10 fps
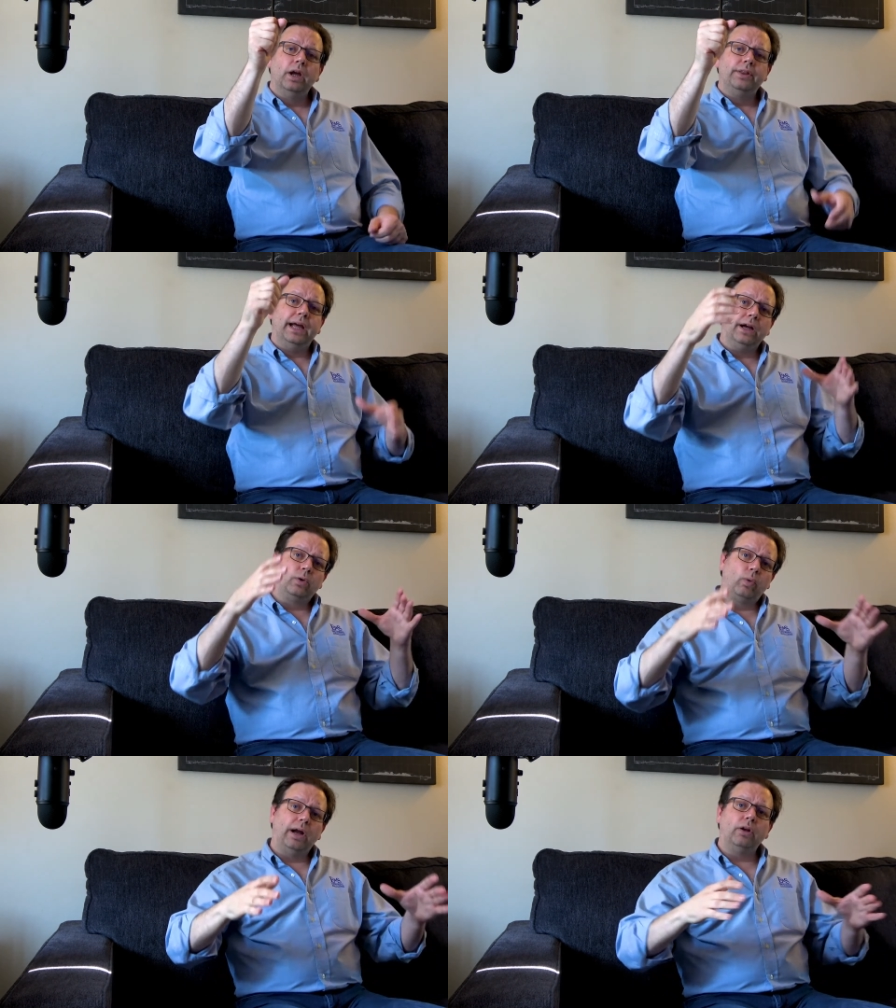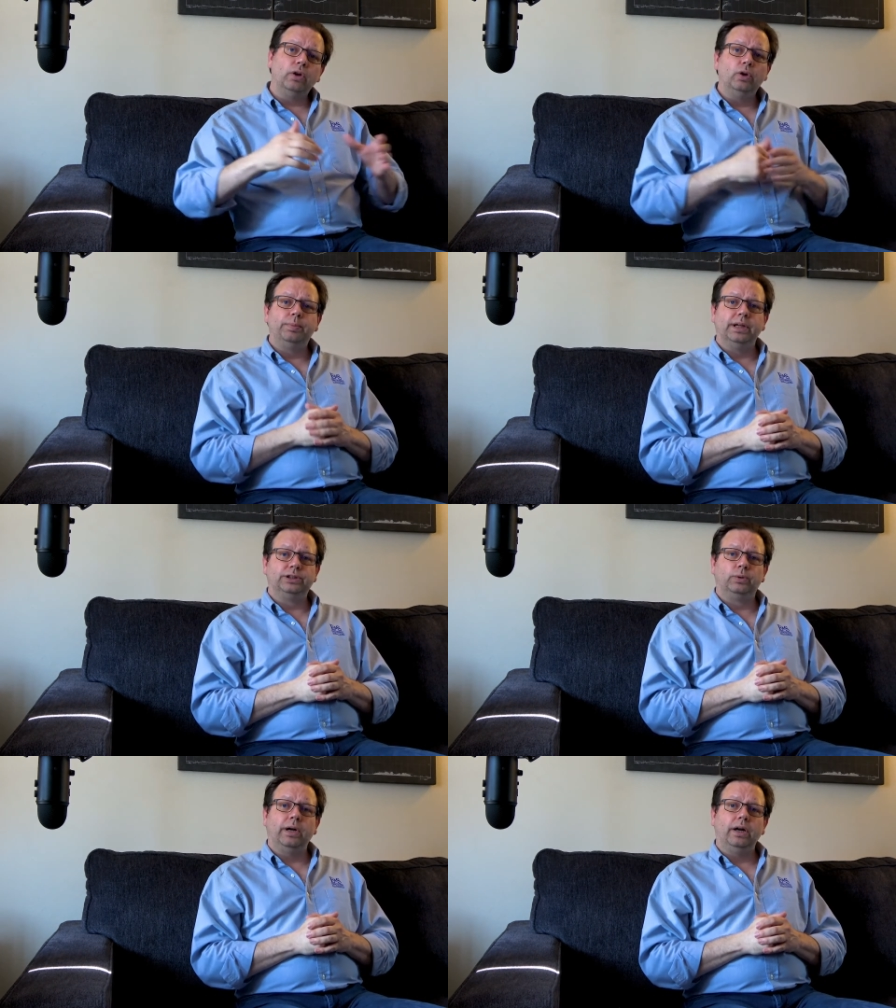that ground loop
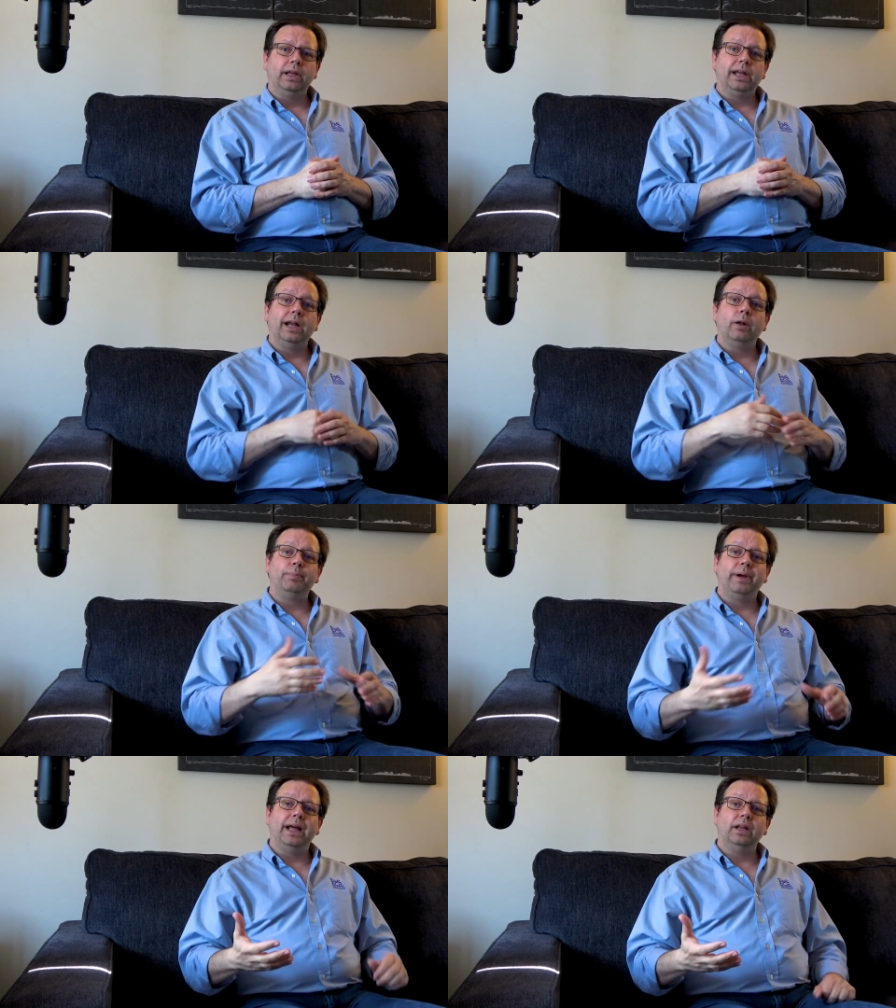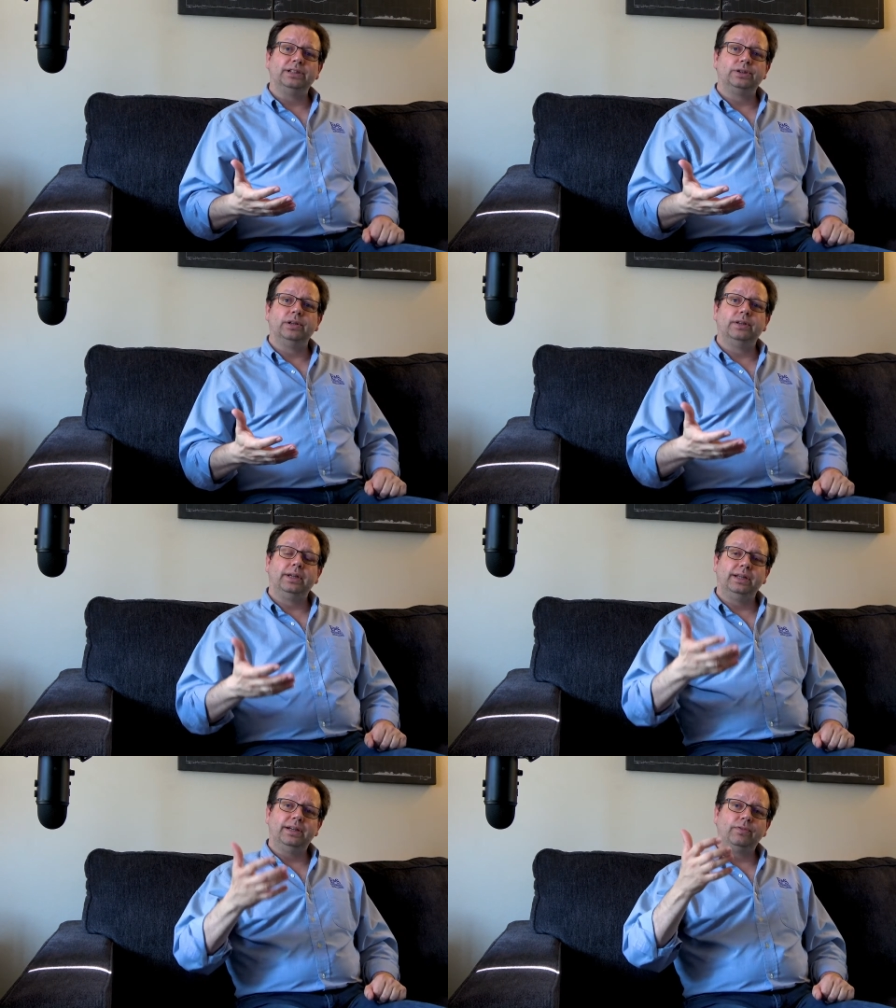that's around it can help balance so that
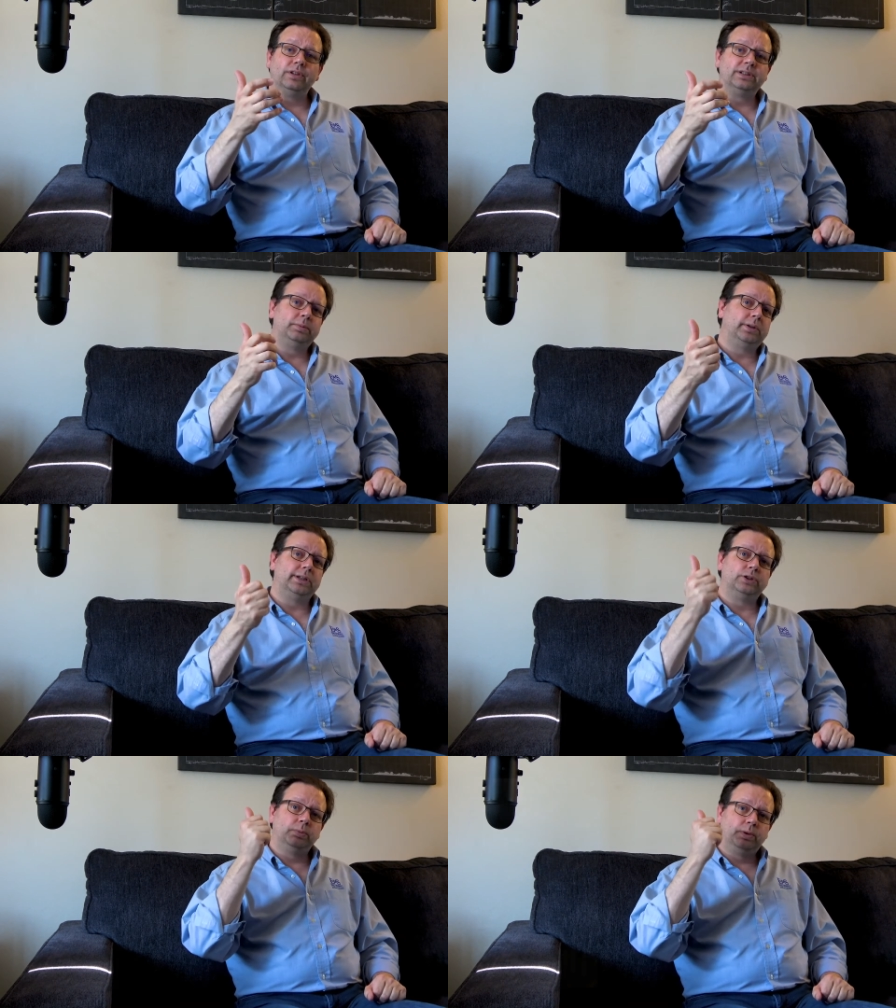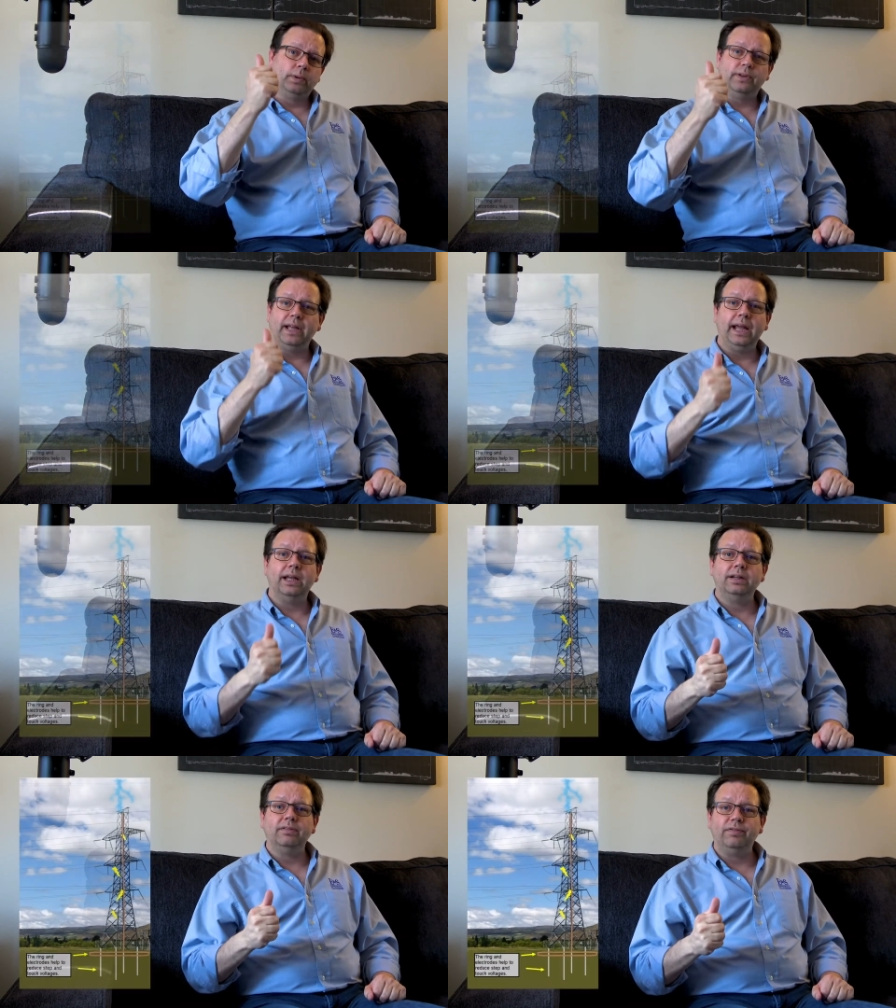the difference in potential between the
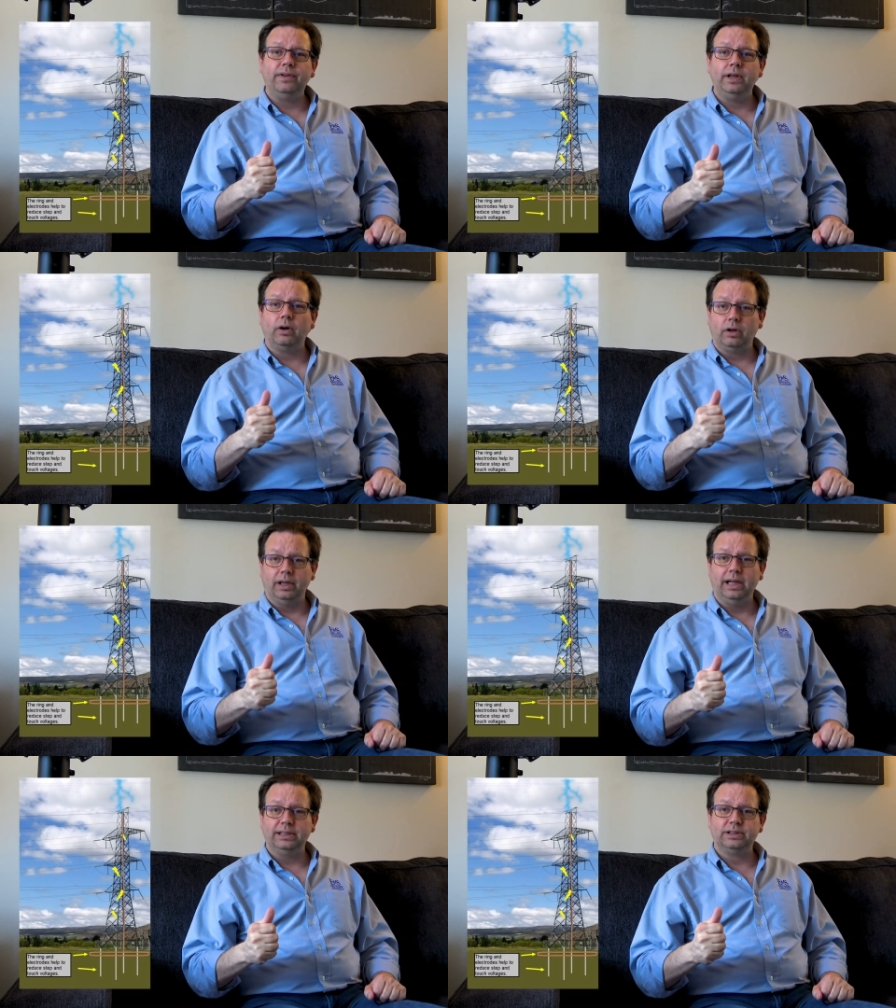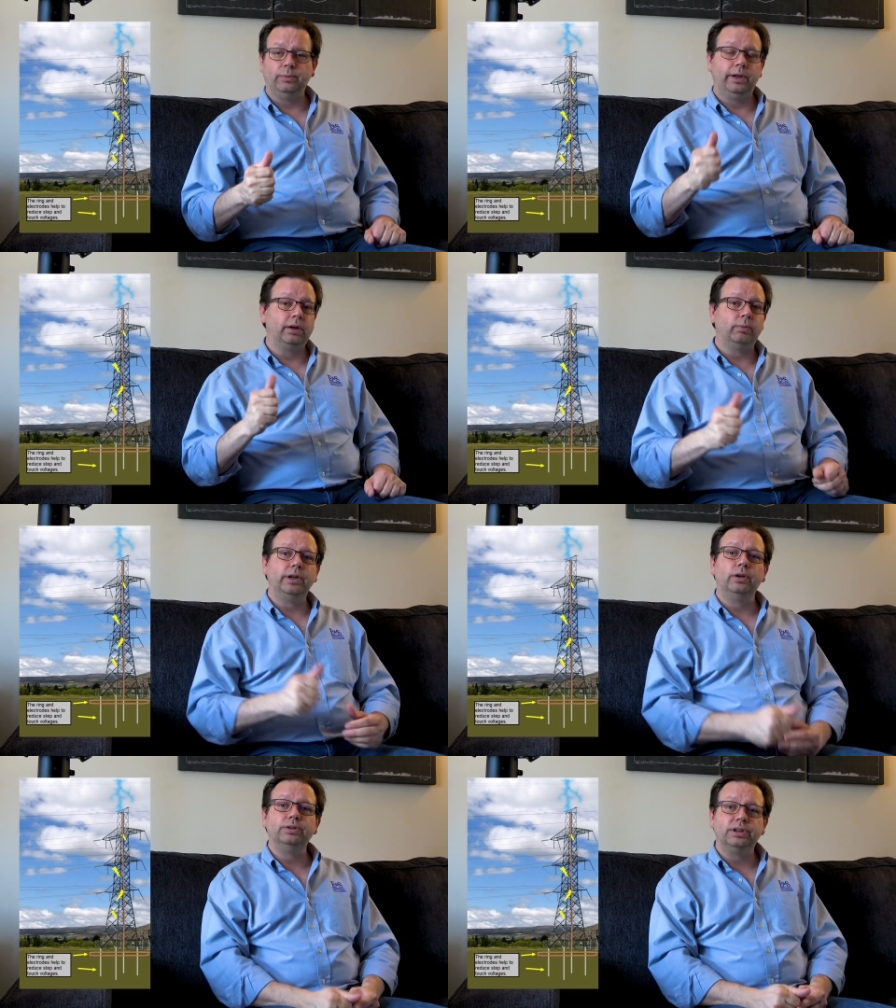hand and feet are less, and we can
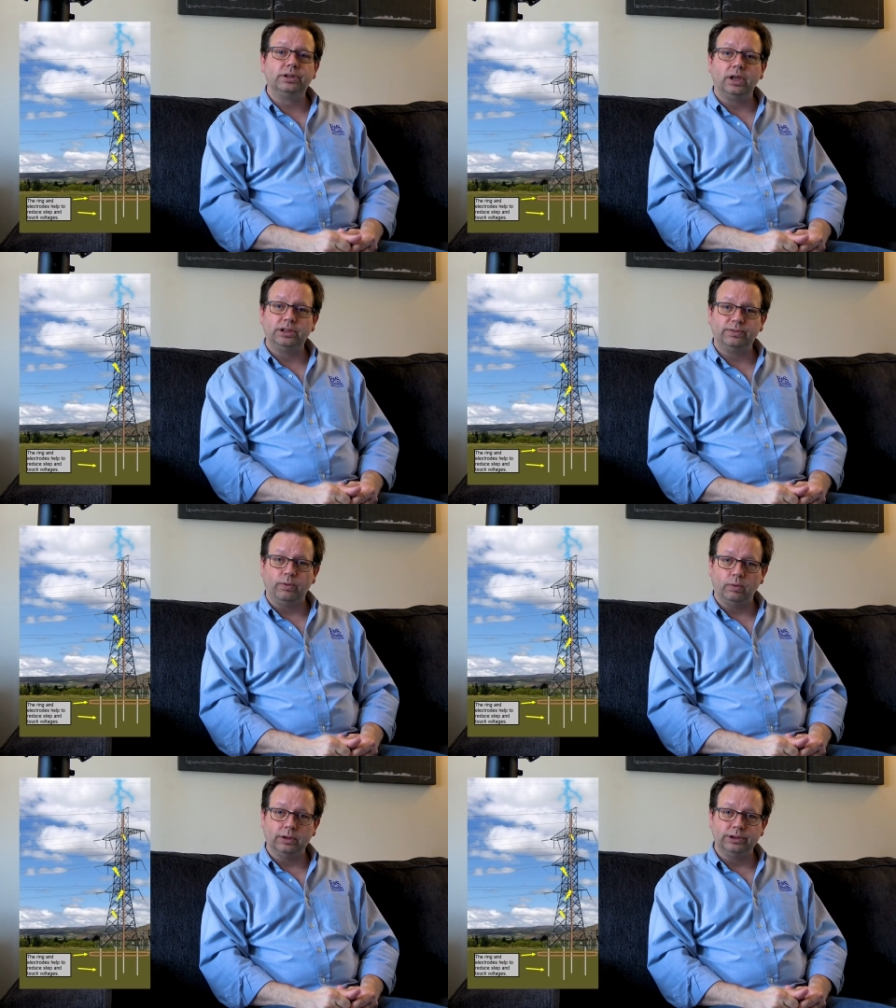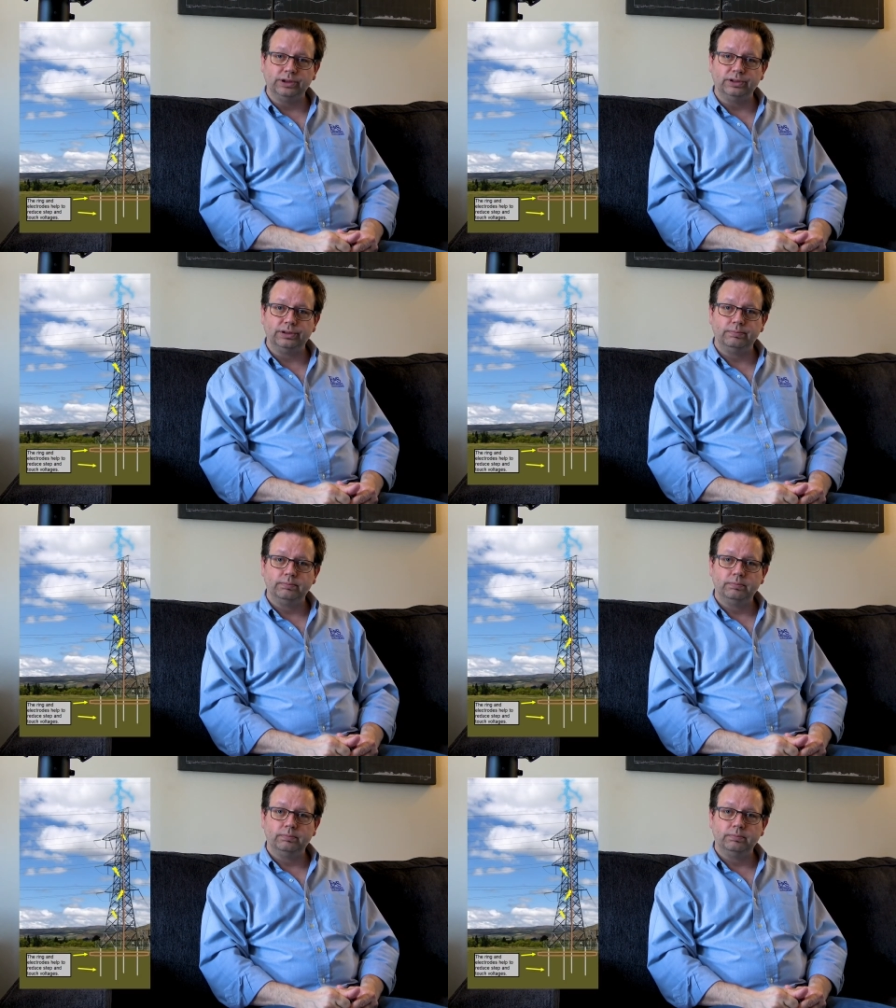reduce the touch voltages.